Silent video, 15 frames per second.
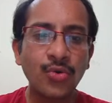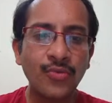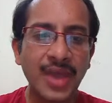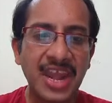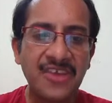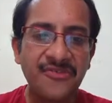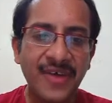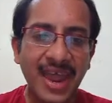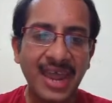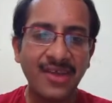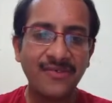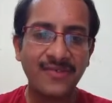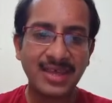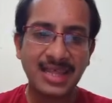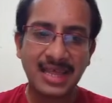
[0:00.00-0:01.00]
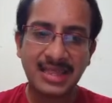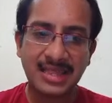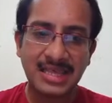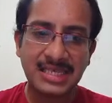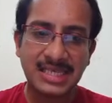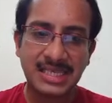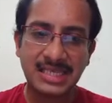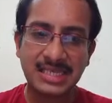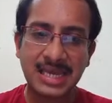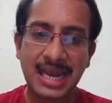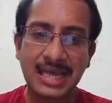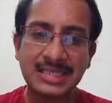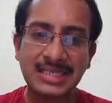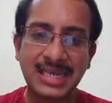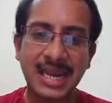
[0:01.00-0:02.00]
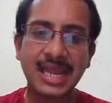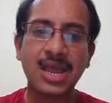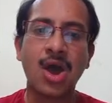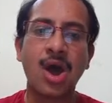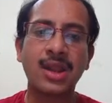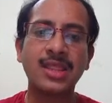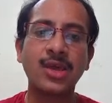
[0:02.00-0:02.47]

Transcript: verify whether this clustering or the